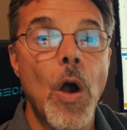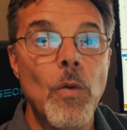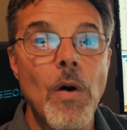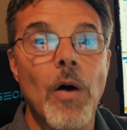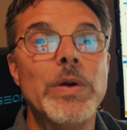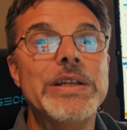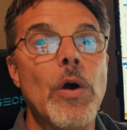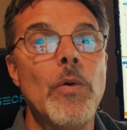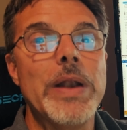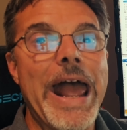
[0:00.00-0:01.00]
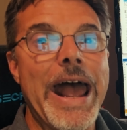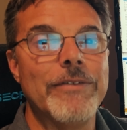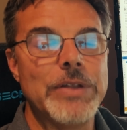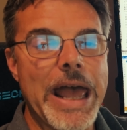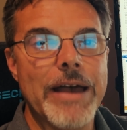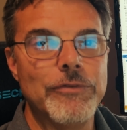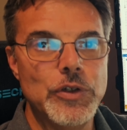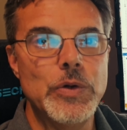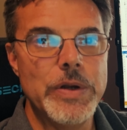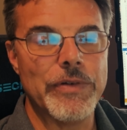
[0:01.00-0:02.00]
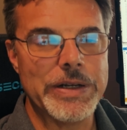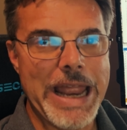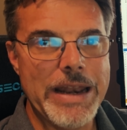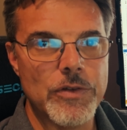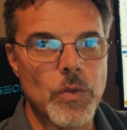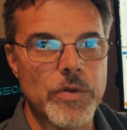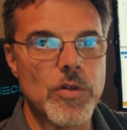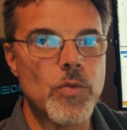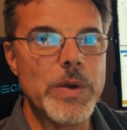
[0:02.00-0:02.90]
Well, we don't have to have two different data sources.